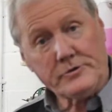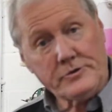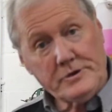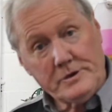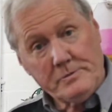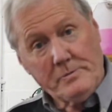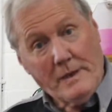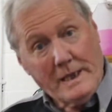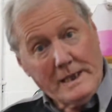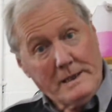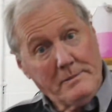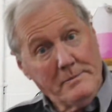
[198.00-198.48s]
he's
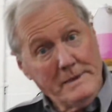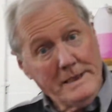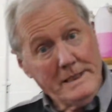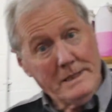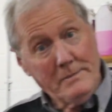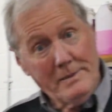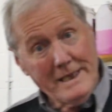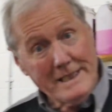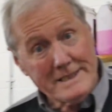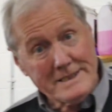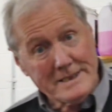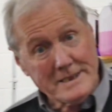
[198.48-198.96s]
making me the
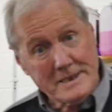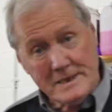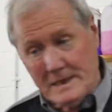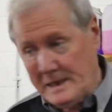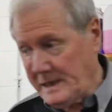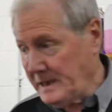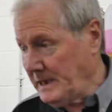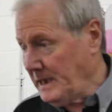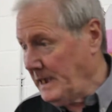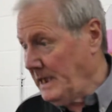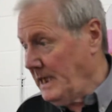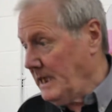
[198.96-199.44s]
bits.
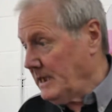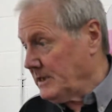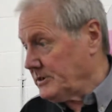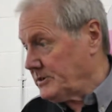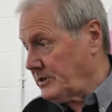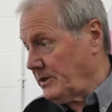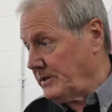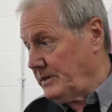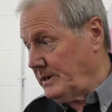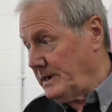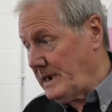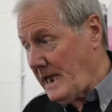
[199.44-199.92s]

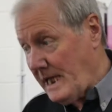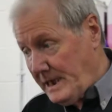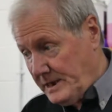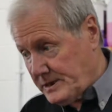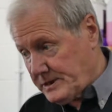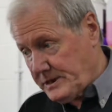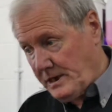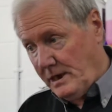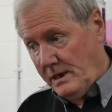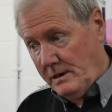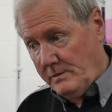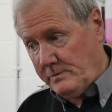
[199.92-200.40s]
So the
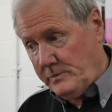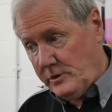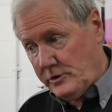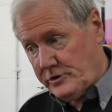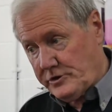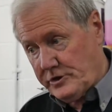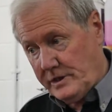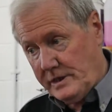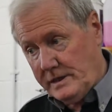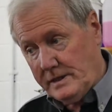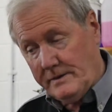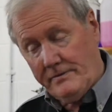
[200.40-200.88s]
next time you
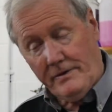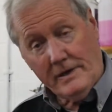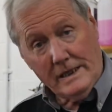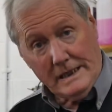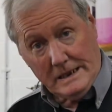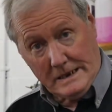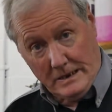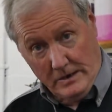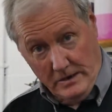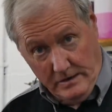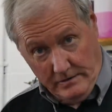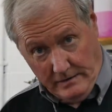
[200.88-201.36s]
see the
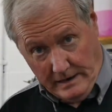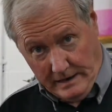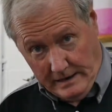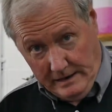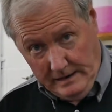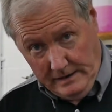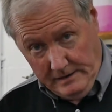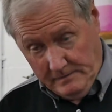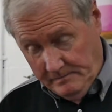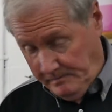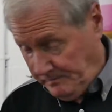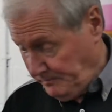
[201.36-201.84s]

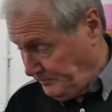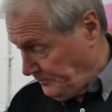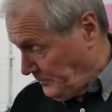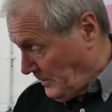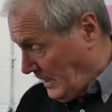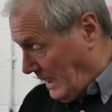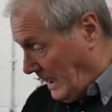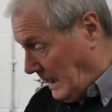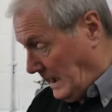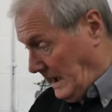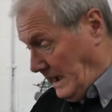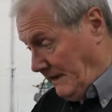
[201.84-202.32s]
Falcone,
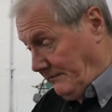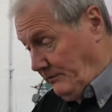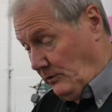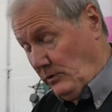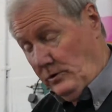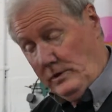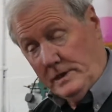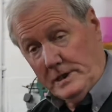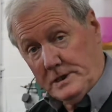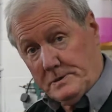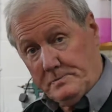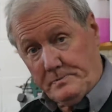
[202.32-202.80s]
I'll have
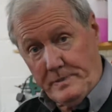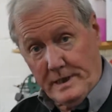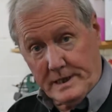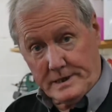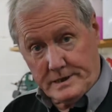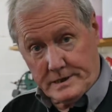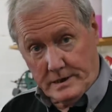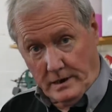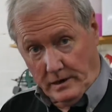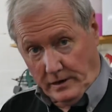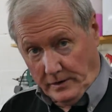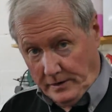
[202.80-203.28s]
all these
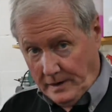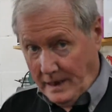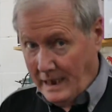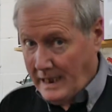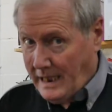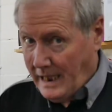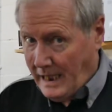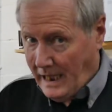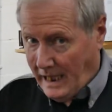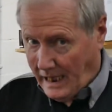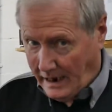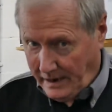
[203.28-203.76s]
bits on
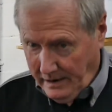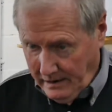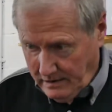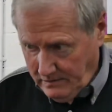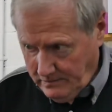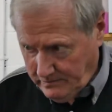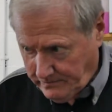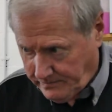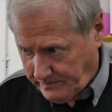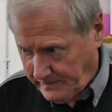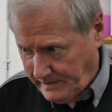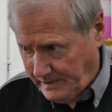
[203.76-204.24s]
and
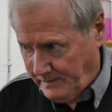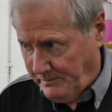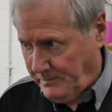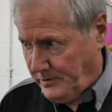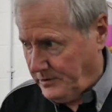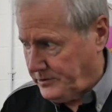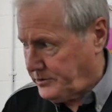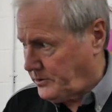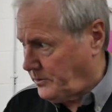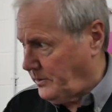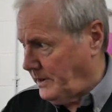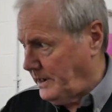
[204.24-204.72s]
hopefully a
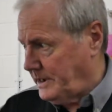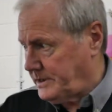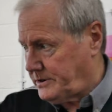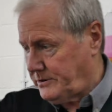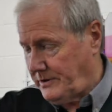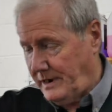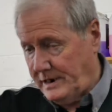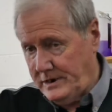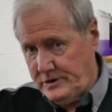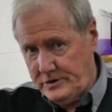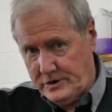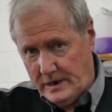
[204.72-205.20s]
much quieter
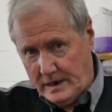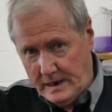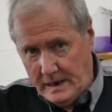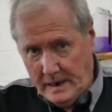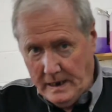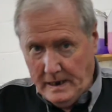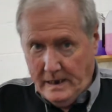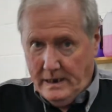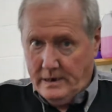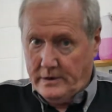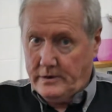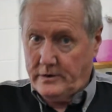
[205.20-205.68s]
engine,
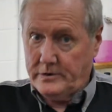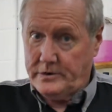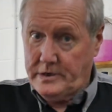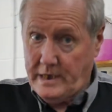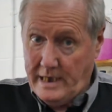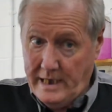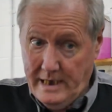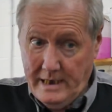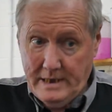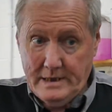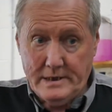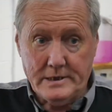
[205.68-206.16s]
because
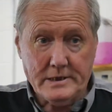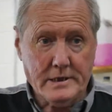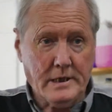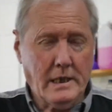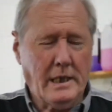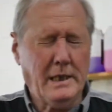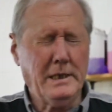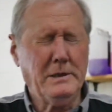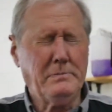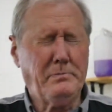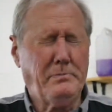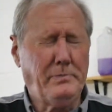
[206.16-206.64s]
his
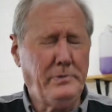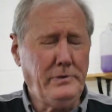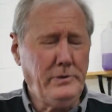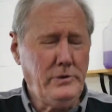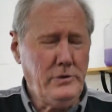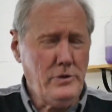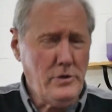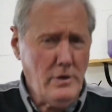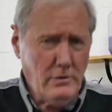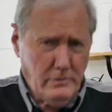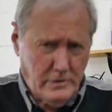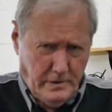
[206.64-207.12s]
is
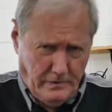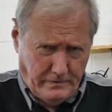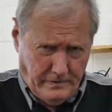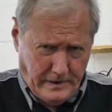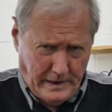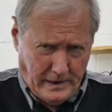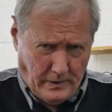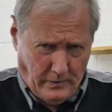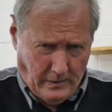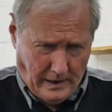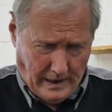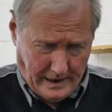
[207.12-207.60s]

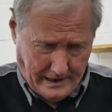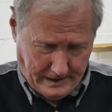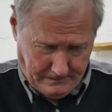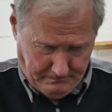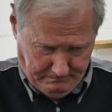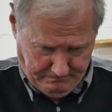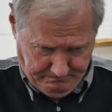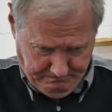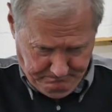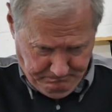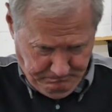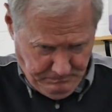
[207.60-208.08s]
beautifully quiet.
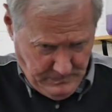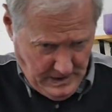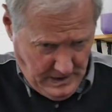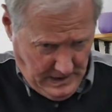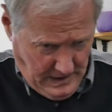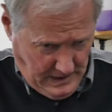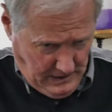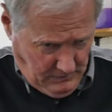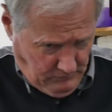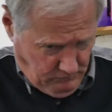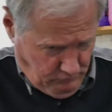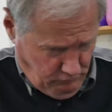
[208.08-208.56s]

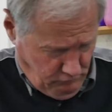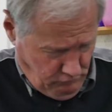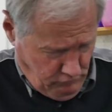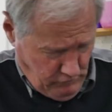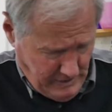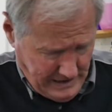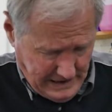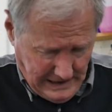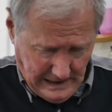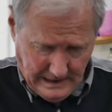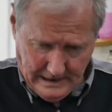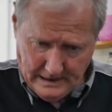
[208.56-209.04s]

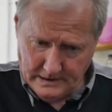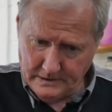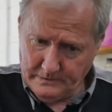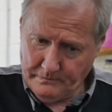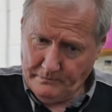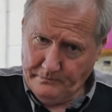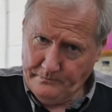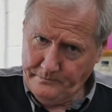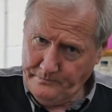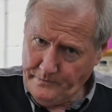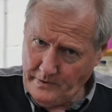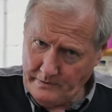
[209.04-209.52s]
Really
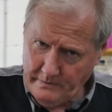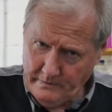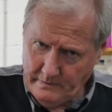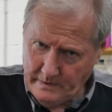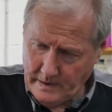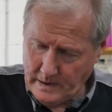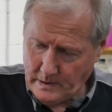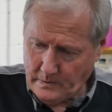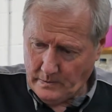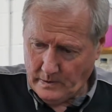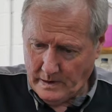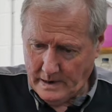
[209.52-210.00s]
is, very,
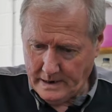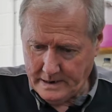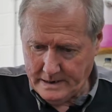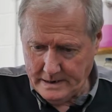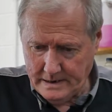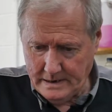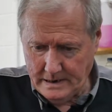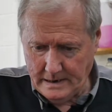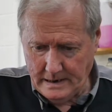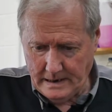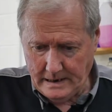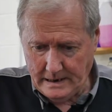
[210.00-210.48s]
very quiet
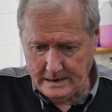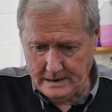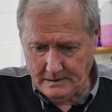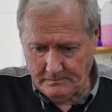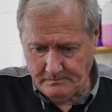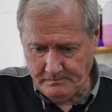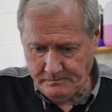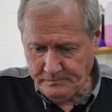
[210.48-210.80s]
indeed.